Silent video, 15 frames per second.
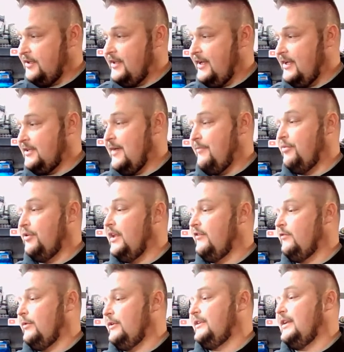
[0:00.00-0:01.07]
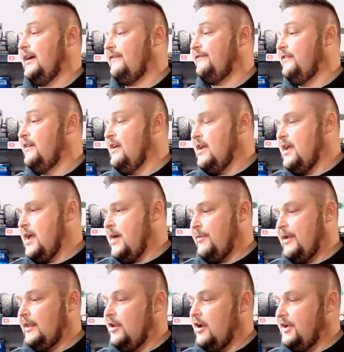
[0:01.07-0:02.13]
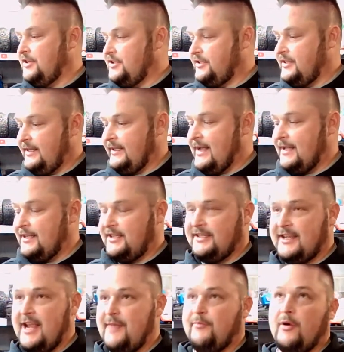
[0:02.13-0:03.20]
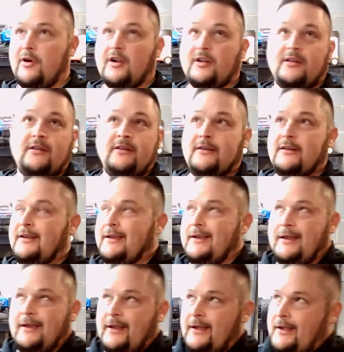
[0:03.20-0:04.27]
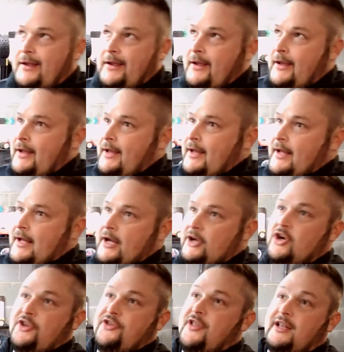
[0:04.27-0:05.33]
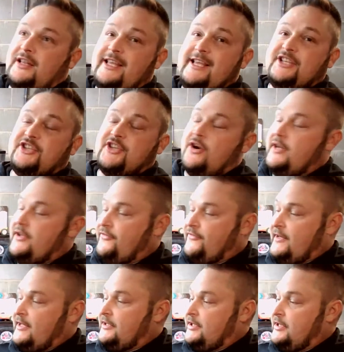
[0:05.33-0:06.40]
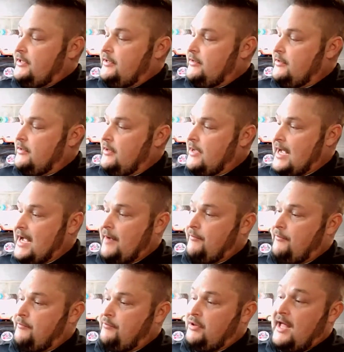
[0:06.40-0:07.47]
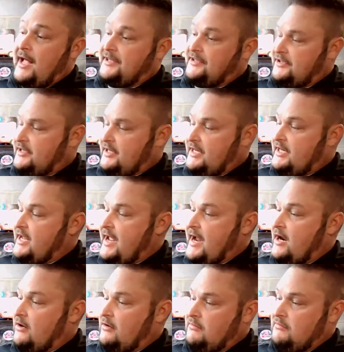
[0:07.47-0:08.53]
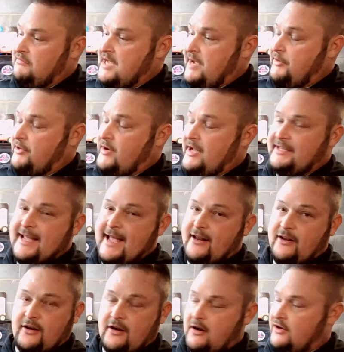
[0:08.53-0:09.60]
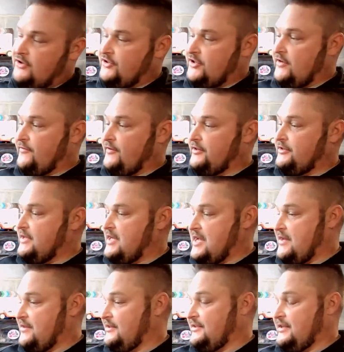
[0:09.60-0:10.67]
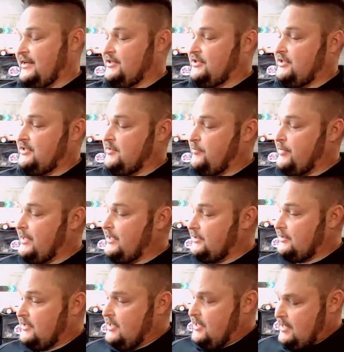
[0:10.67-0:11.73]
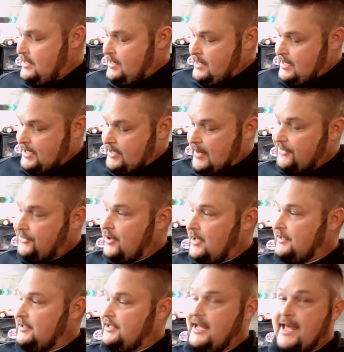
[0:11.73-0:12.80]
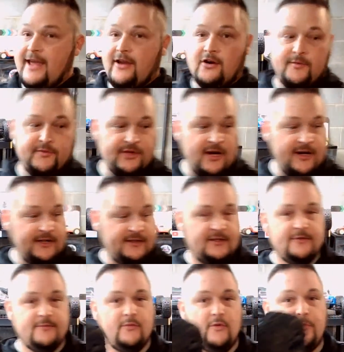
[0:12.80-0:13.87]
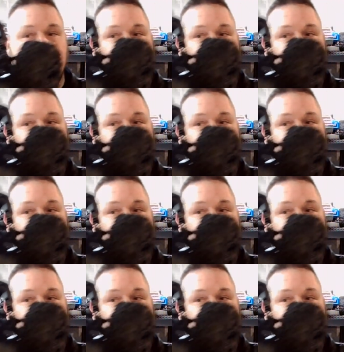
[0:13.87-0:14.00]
The thing is unbelievably tough. I mean, I launched this thing down at the skate park a good at least 30 feet plus in the air, coming right down on a hard surface. This thing is just a beast. You know, I thought that the A-arms on it would